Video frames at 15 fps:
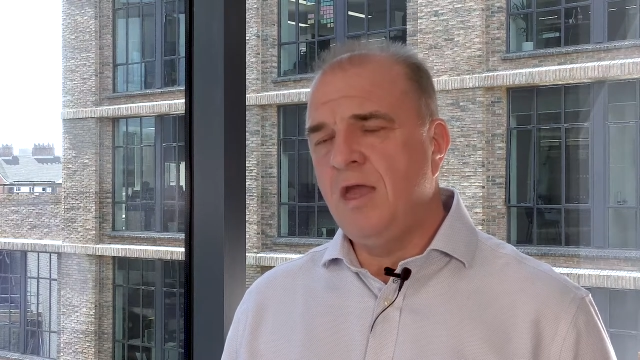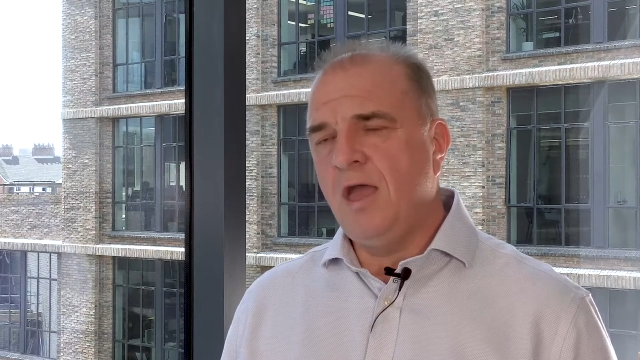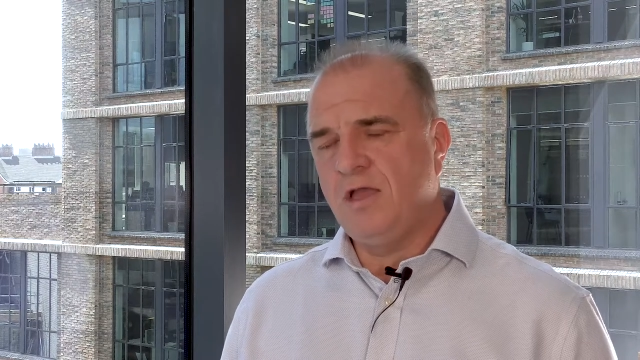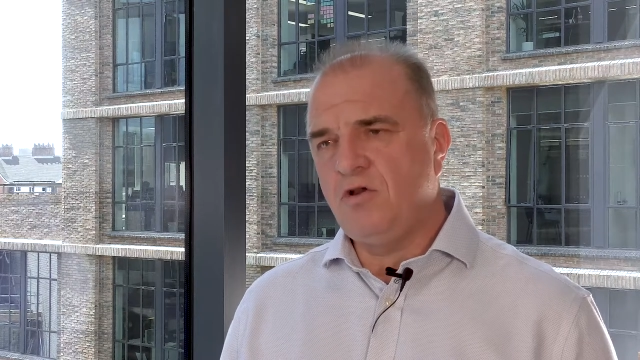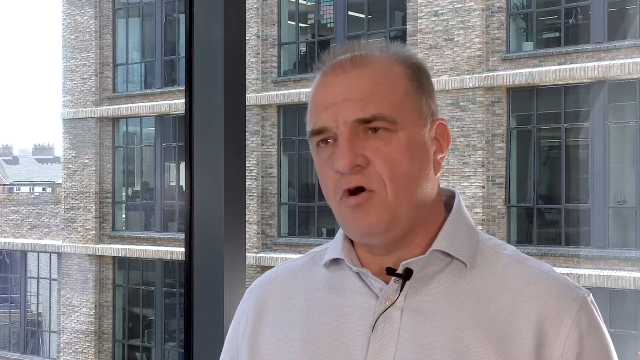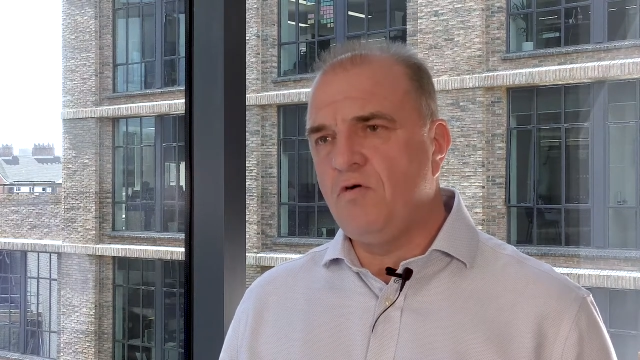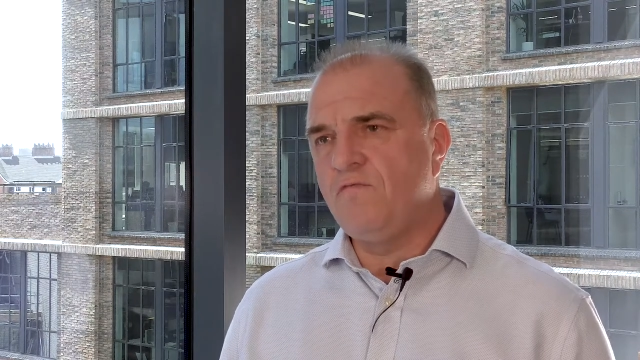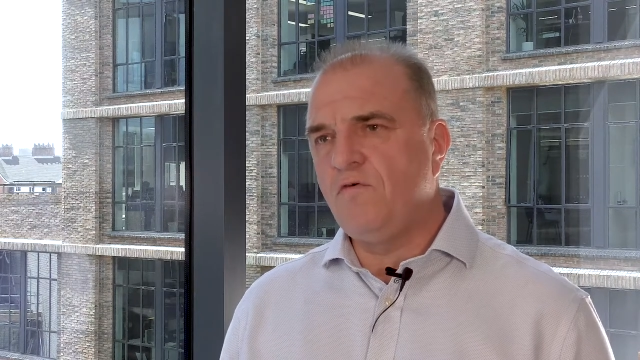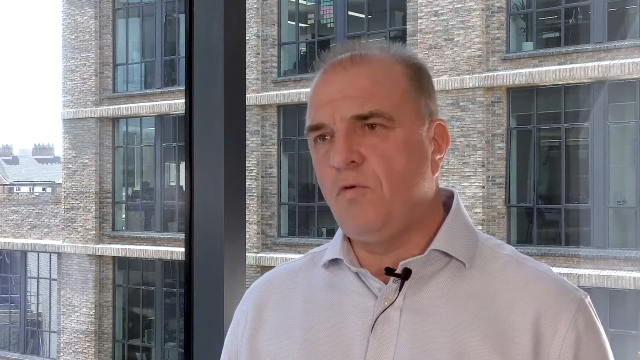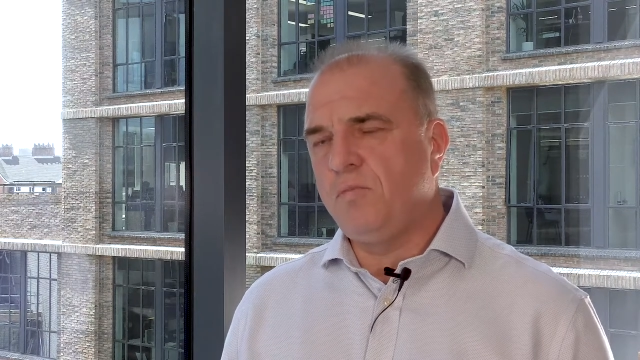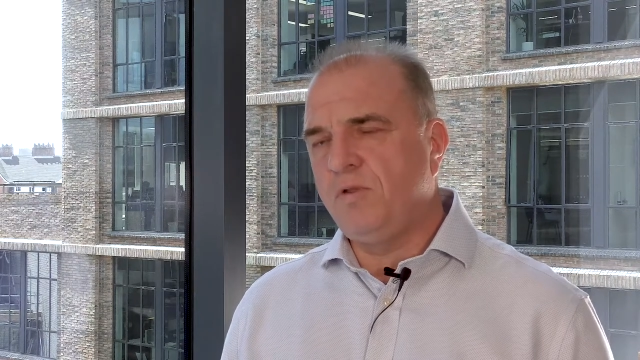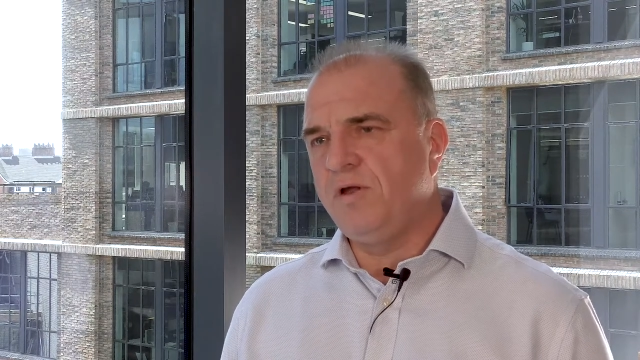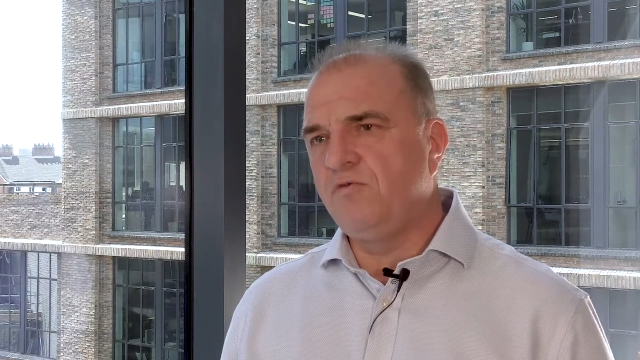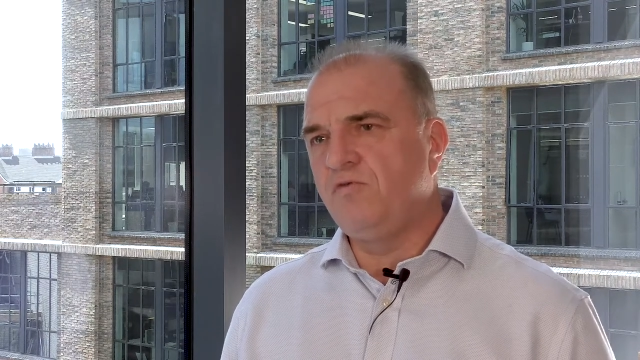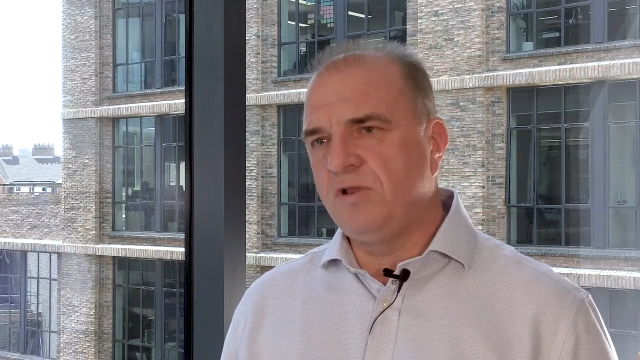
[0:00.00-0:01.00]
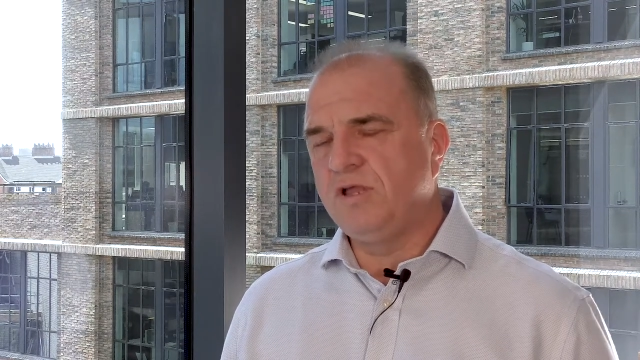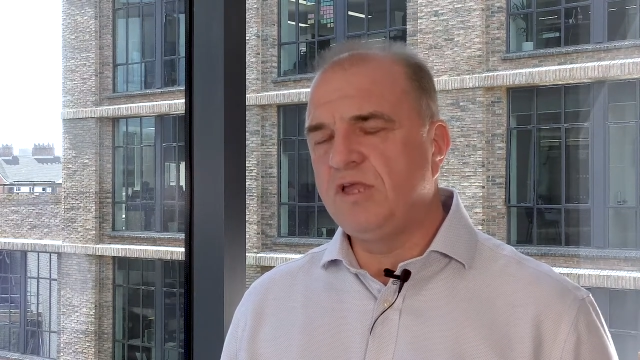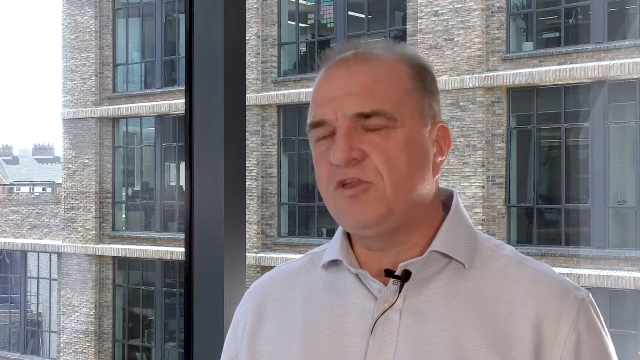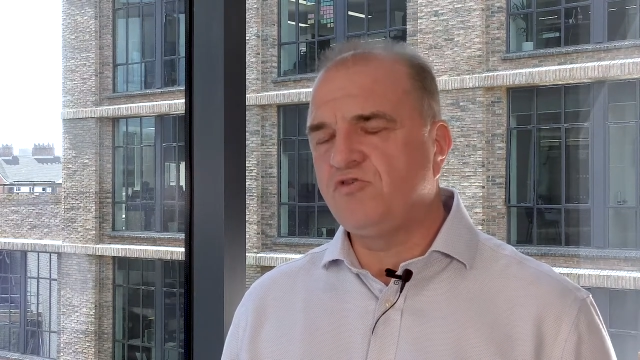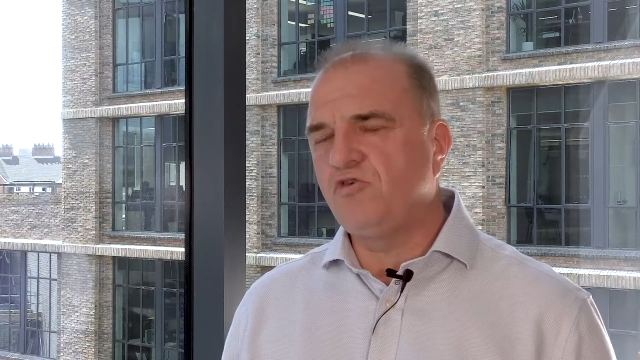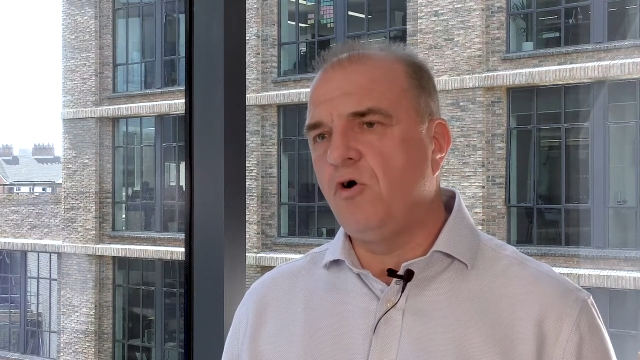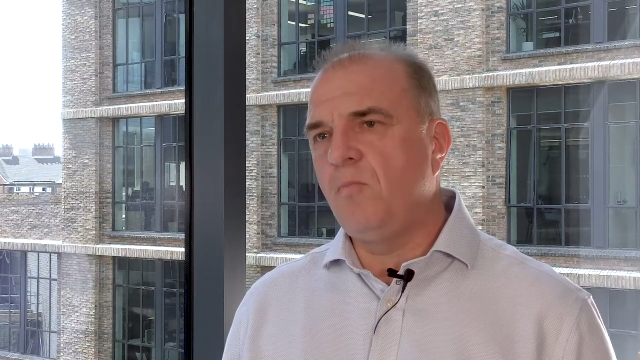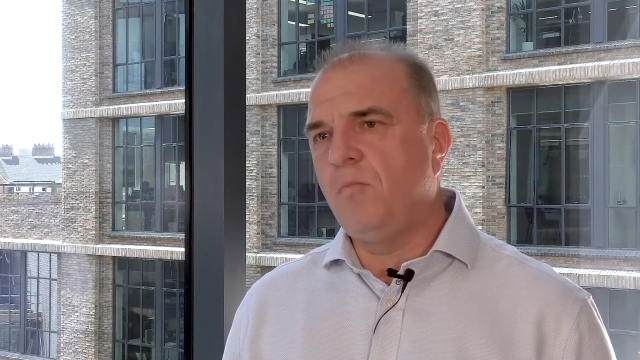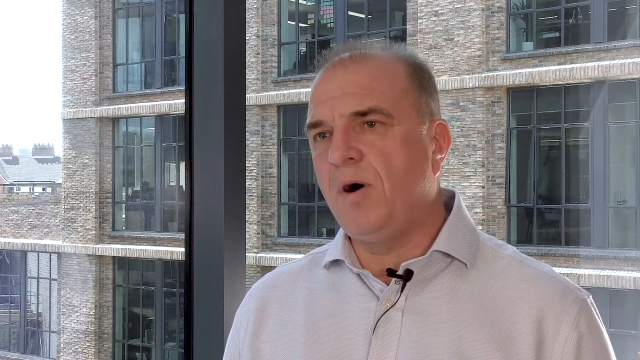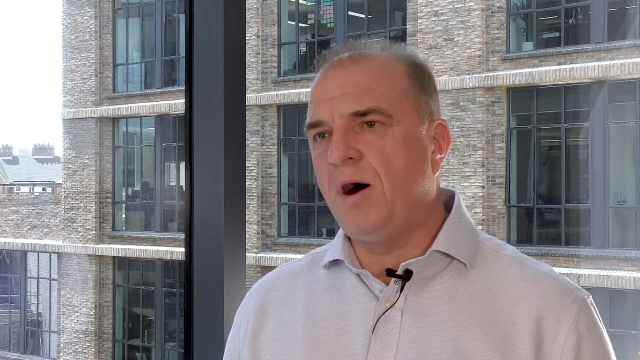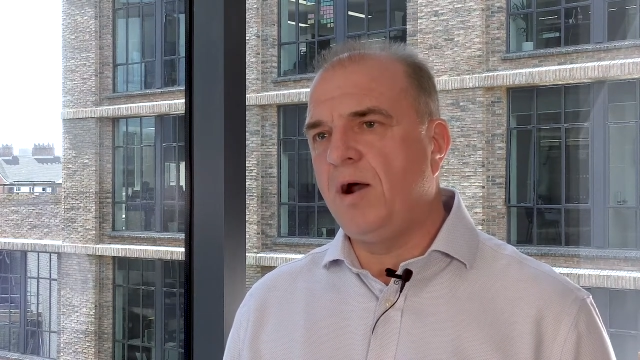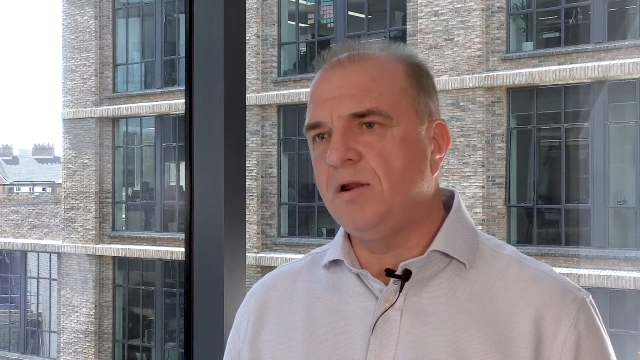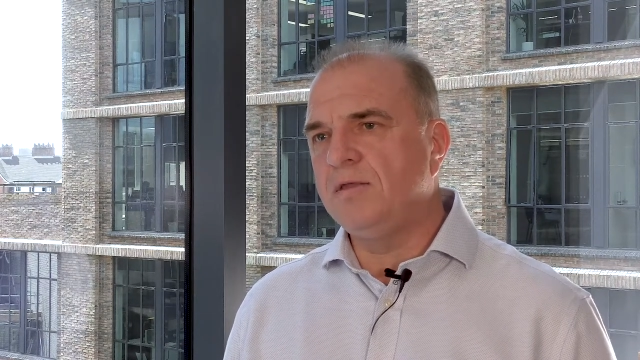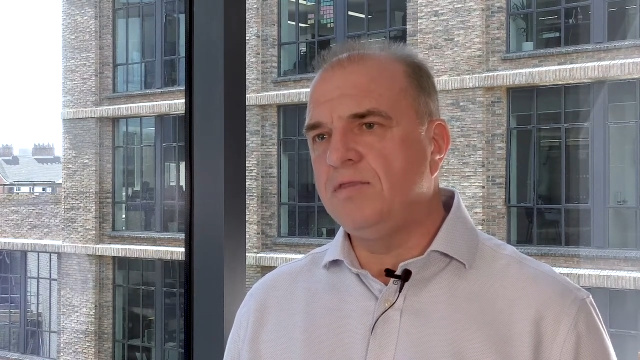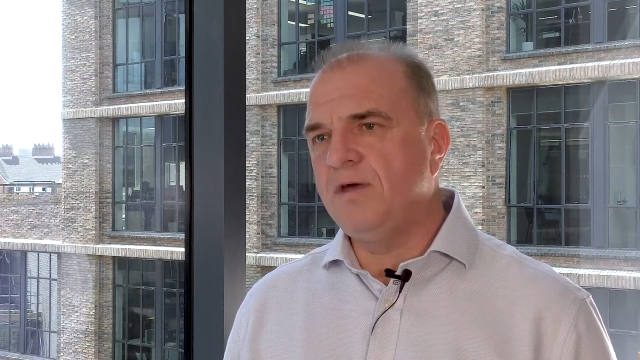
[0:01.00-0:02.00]
And Commvault play a really strong
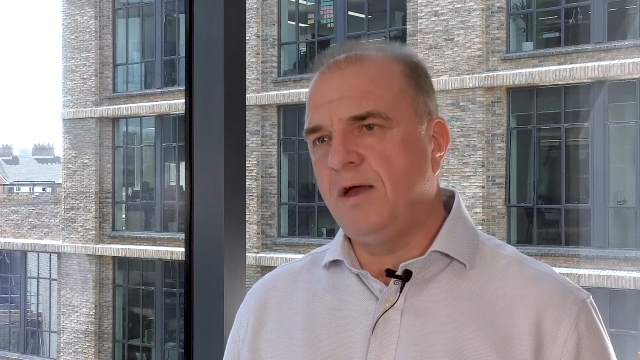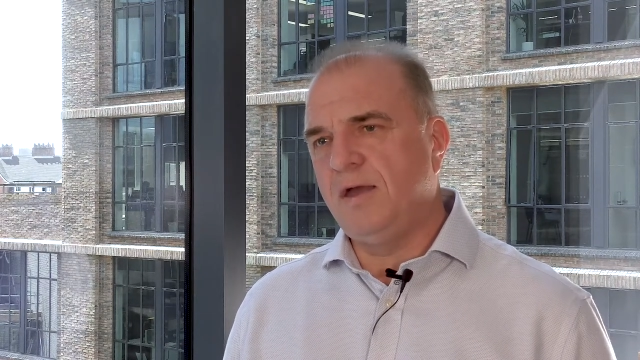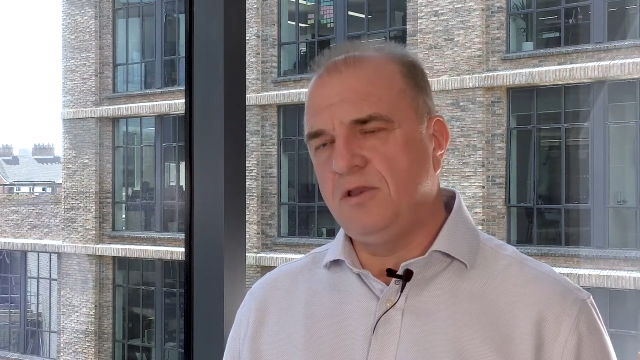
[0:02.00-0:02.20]
part in that,